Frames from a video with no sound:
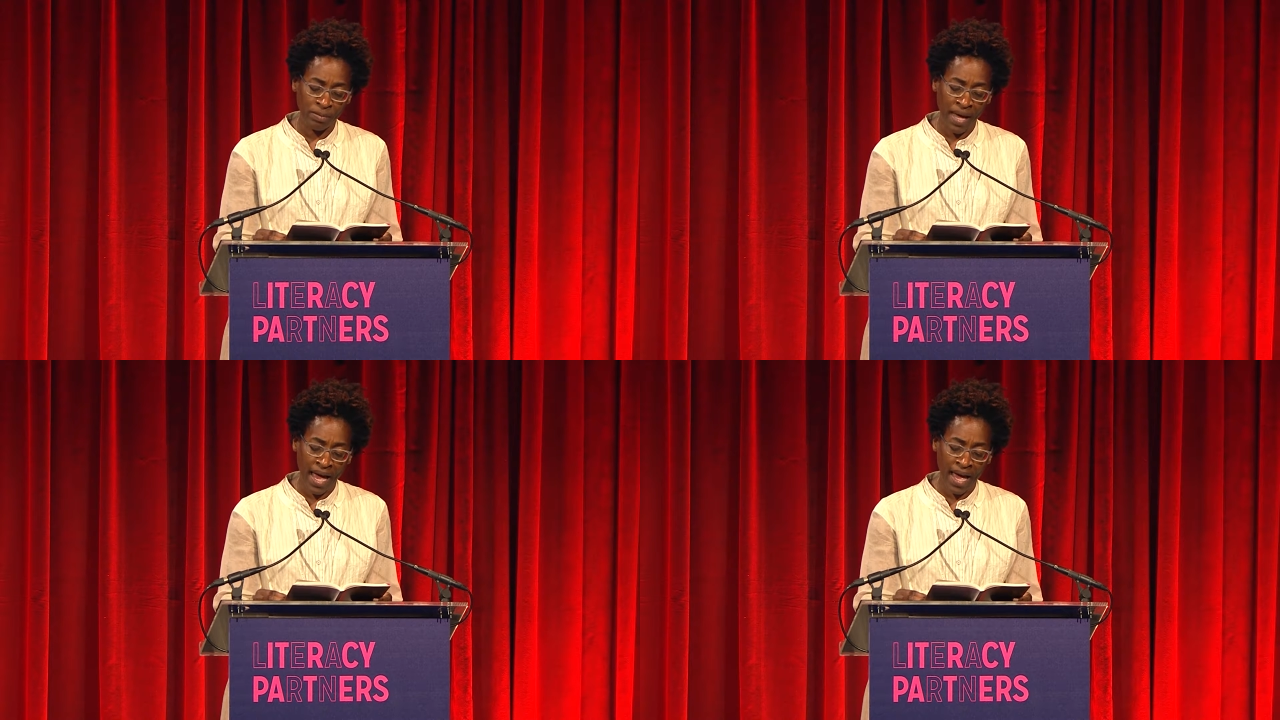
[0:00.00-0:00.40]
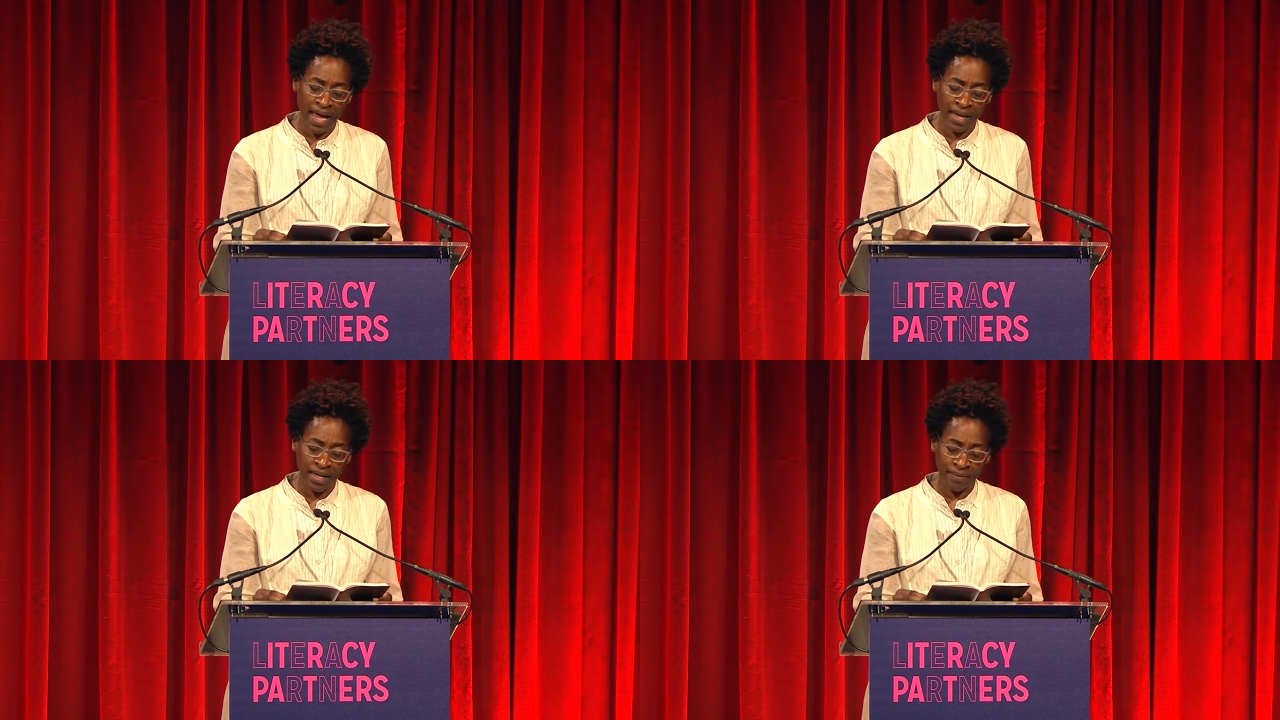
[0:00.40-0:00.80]

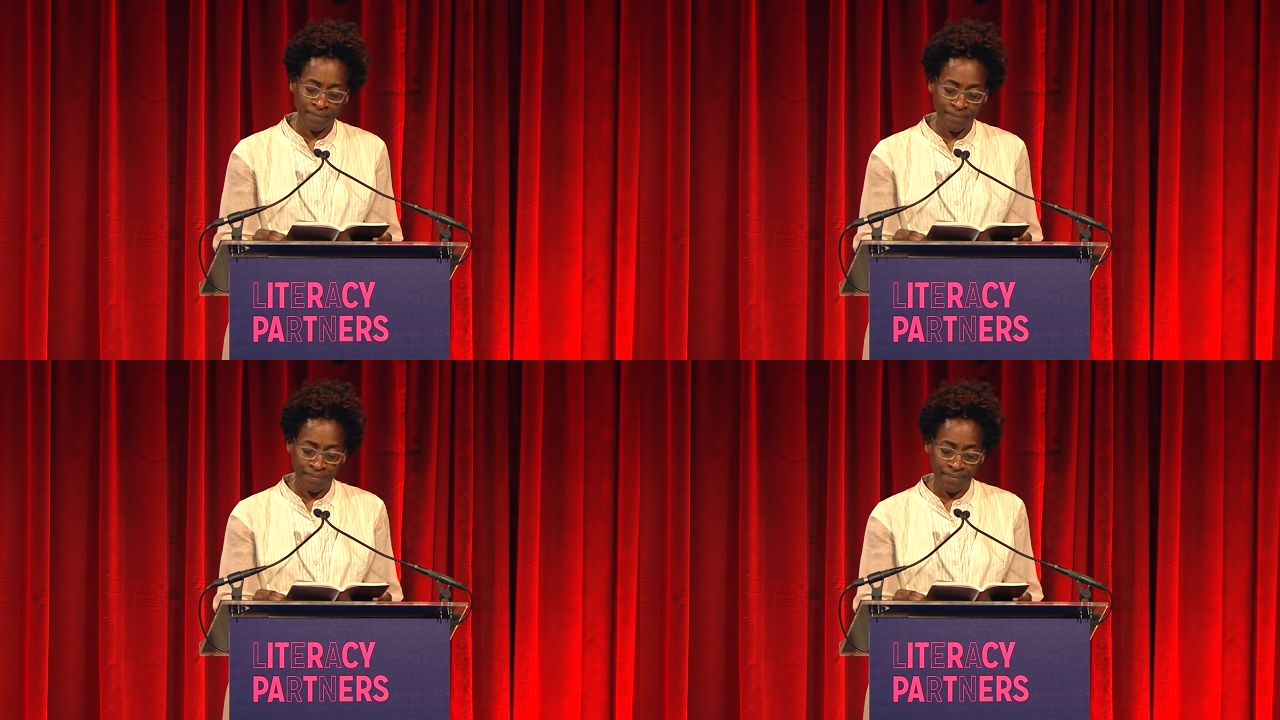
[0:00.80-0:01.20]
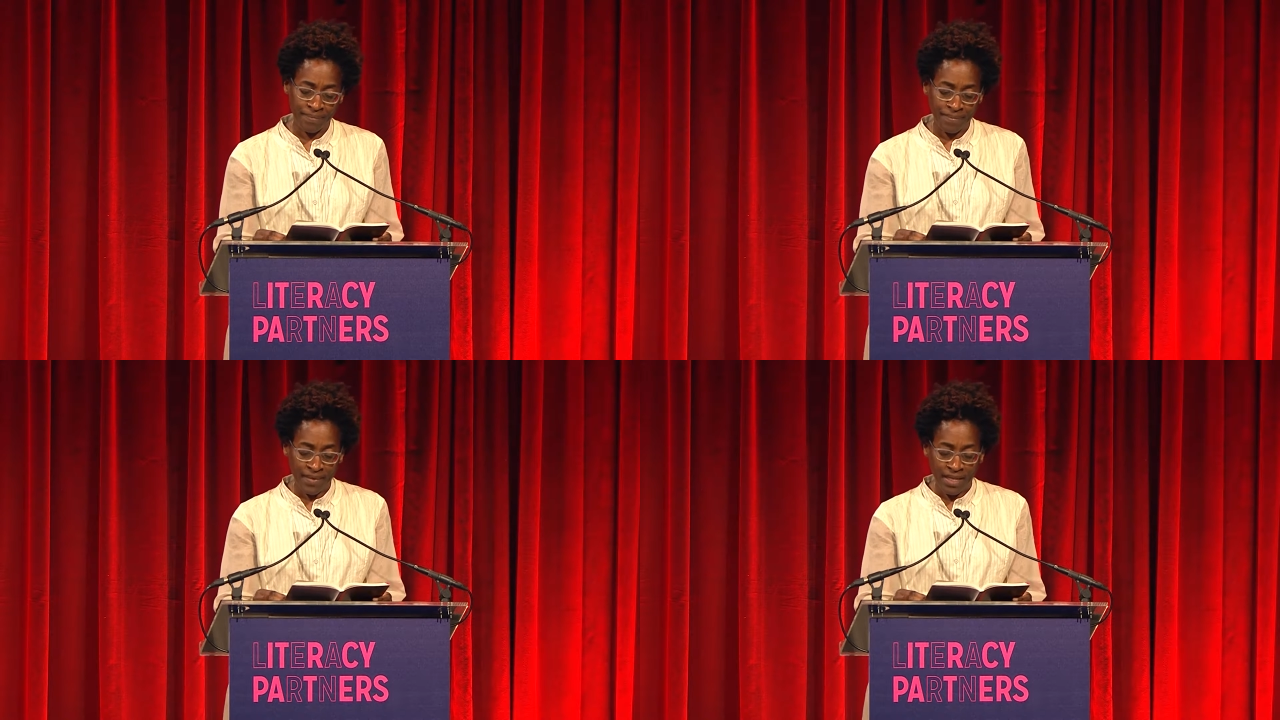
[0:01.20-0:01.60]
bag.
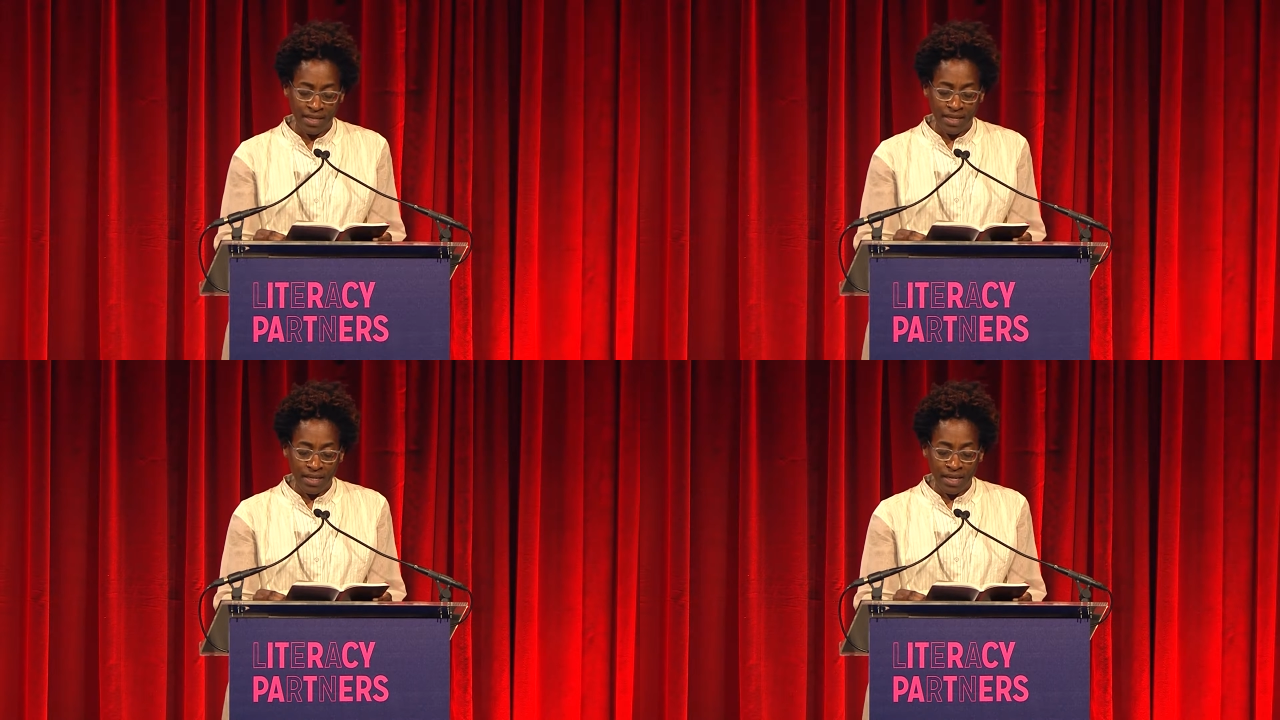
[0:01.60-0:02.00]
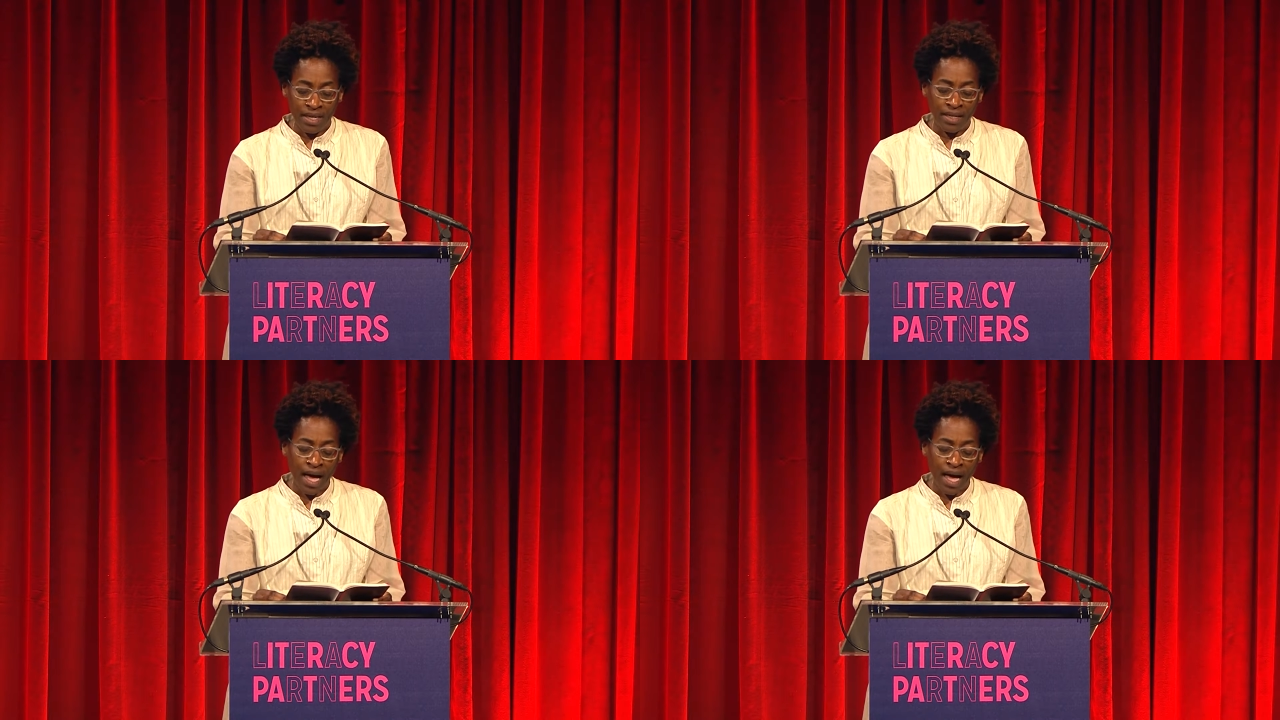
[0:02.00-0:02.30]
In the